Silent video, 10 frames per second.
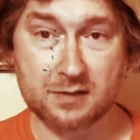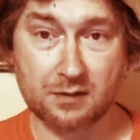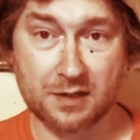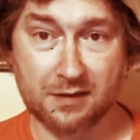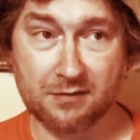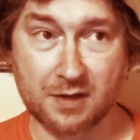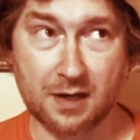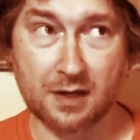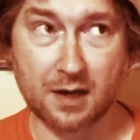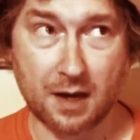leave
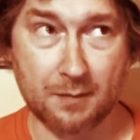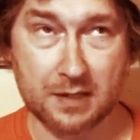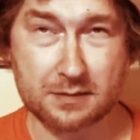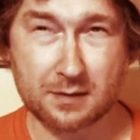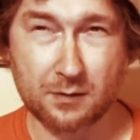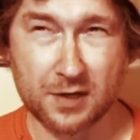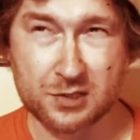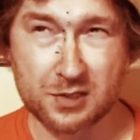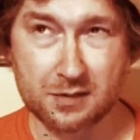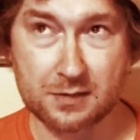comments,
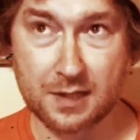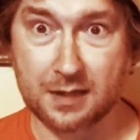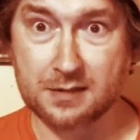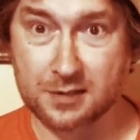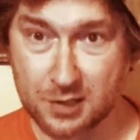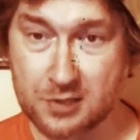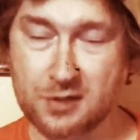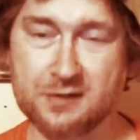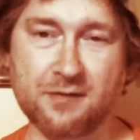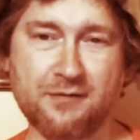questions, and suggestions
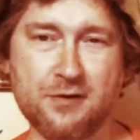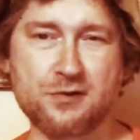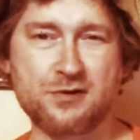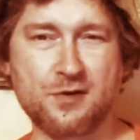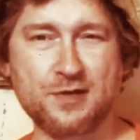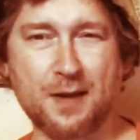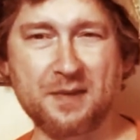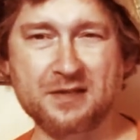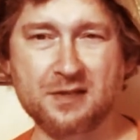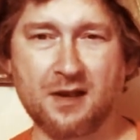for future show
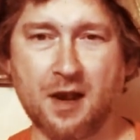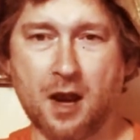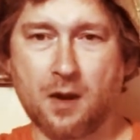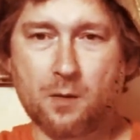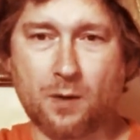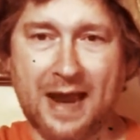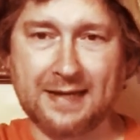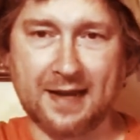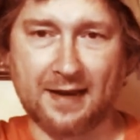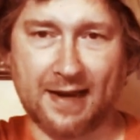topics right
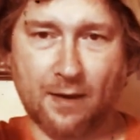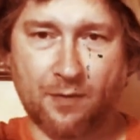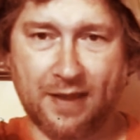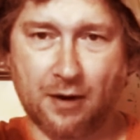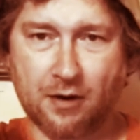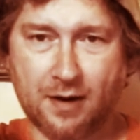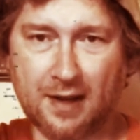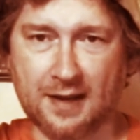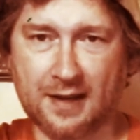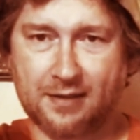down there
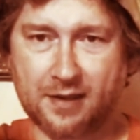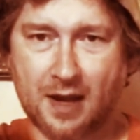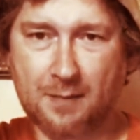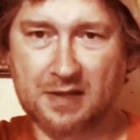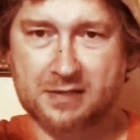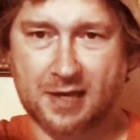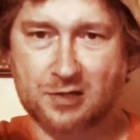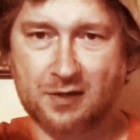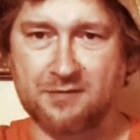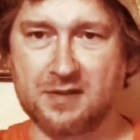in the comment section
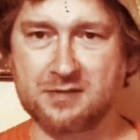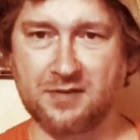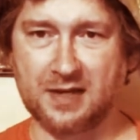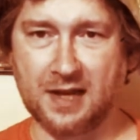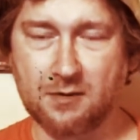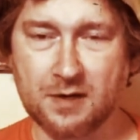of this video.